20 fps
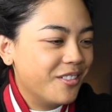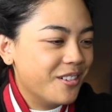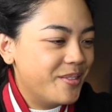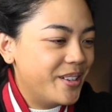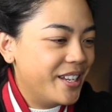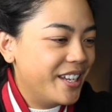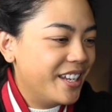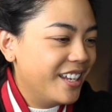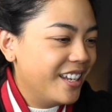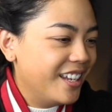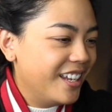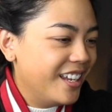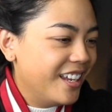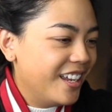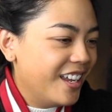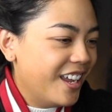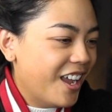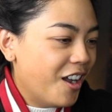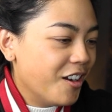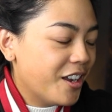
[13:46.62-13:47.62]
from it.
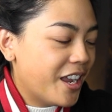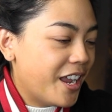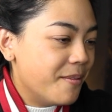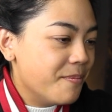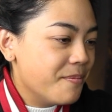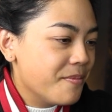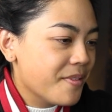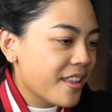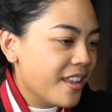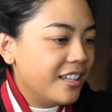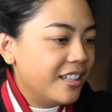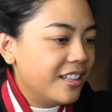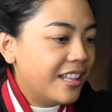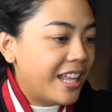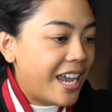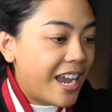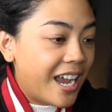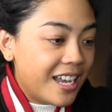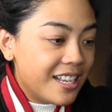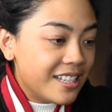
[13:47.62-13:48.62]
Okay,
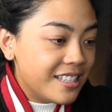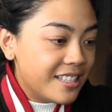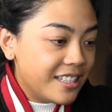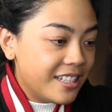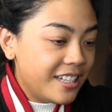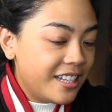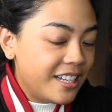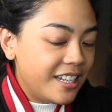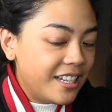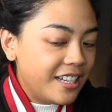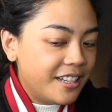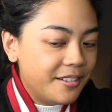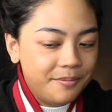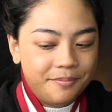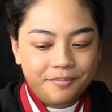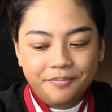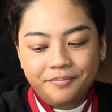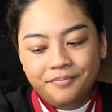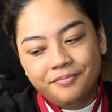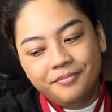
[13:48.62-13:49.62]

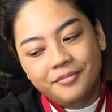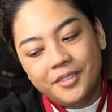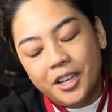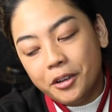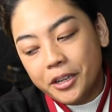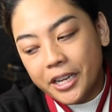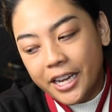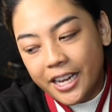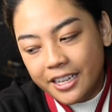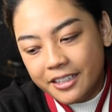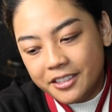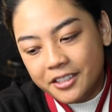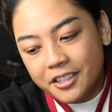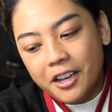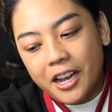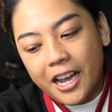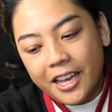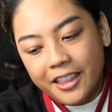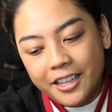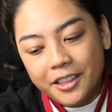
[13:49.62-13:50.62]
lastly, okay,
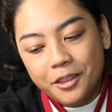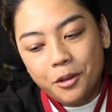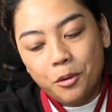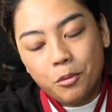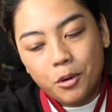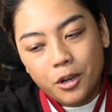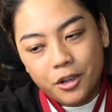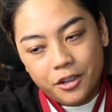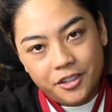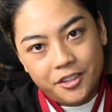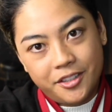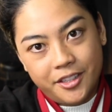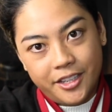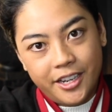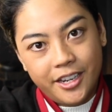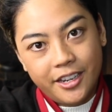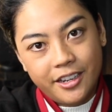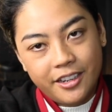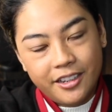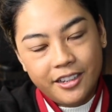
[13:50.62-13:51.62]
so I think the worst
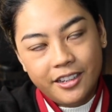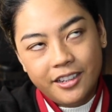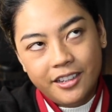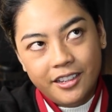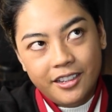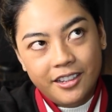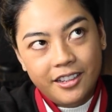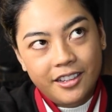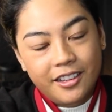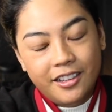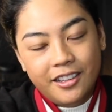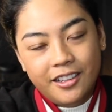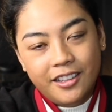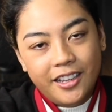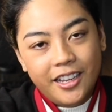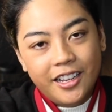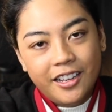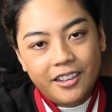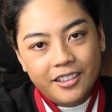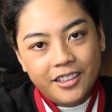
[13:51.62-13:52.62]
thing,
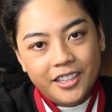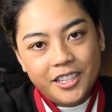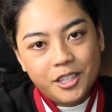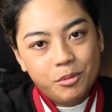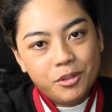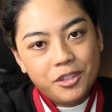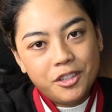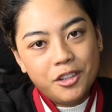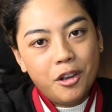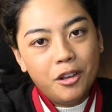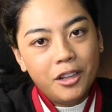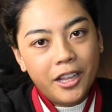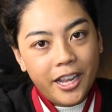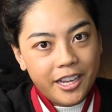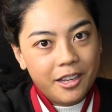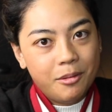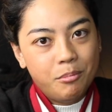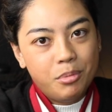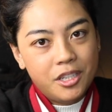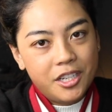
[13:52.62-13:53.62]
this was no
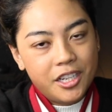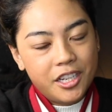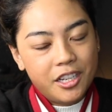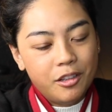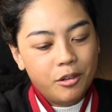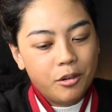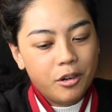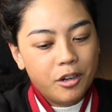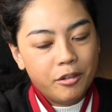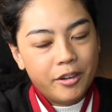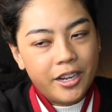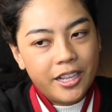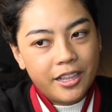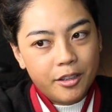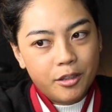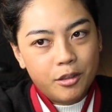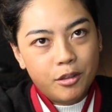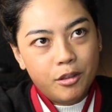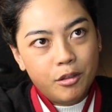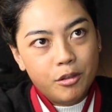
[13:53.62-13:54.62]
like in particular order, right?
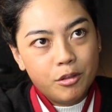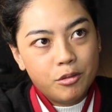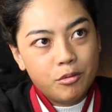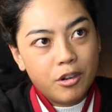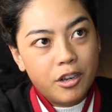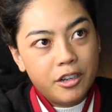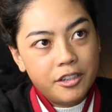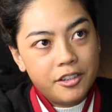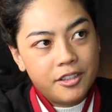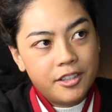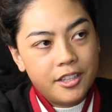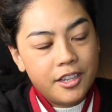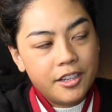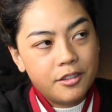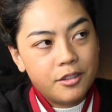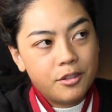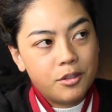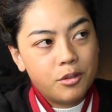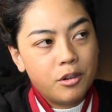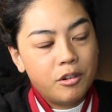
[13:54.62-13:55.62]
Like, those were all just
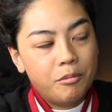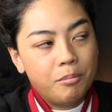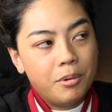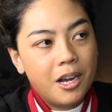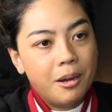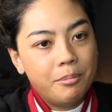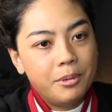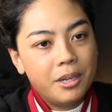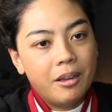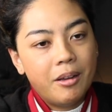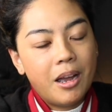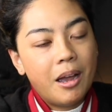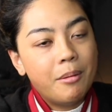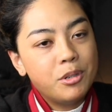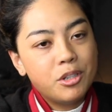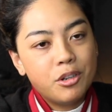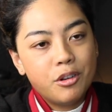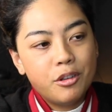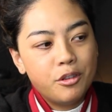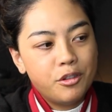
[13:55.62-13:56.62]
things that sort of popped up.
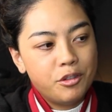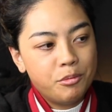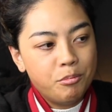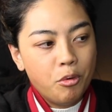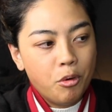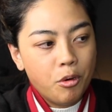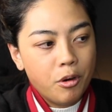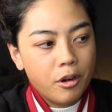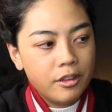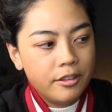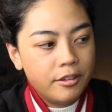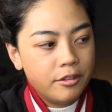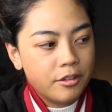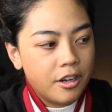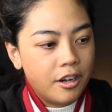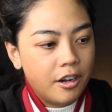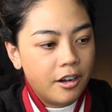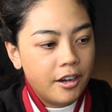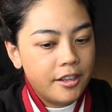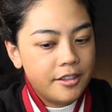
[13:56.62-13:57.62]
I'm sure there's more little
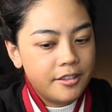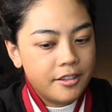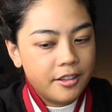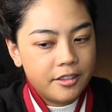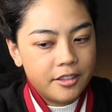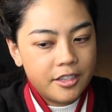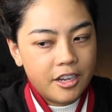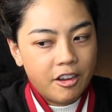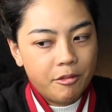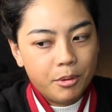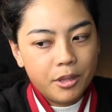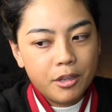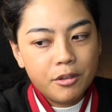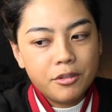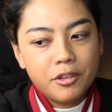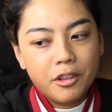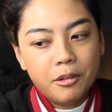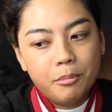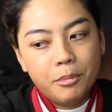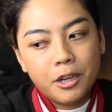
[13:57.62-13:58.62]
cons and stuff, but
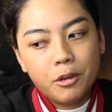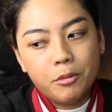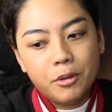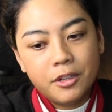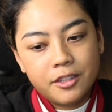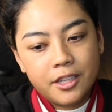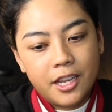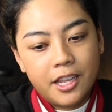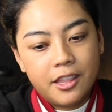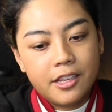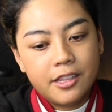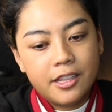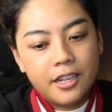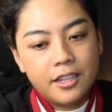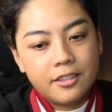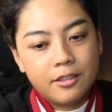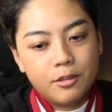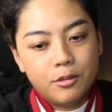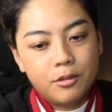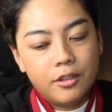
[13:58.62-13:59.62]
those are the big ones. I think
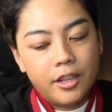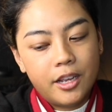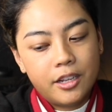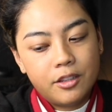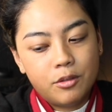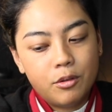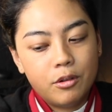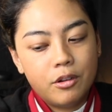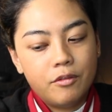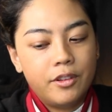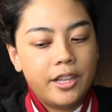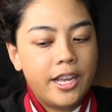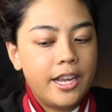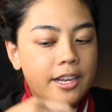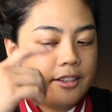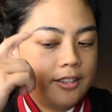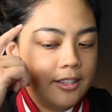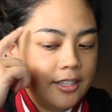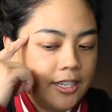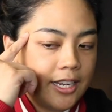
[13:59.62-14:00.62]
that sort of
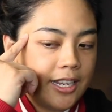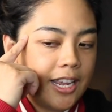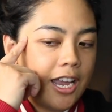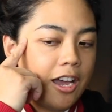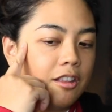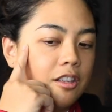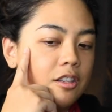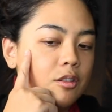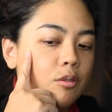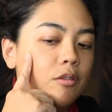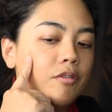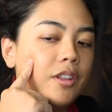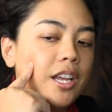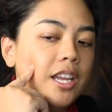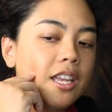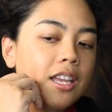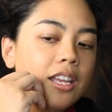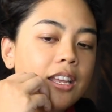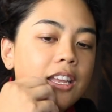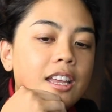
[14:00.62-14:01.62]
like stick out, that sort of
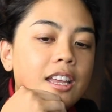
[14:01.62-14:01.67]
like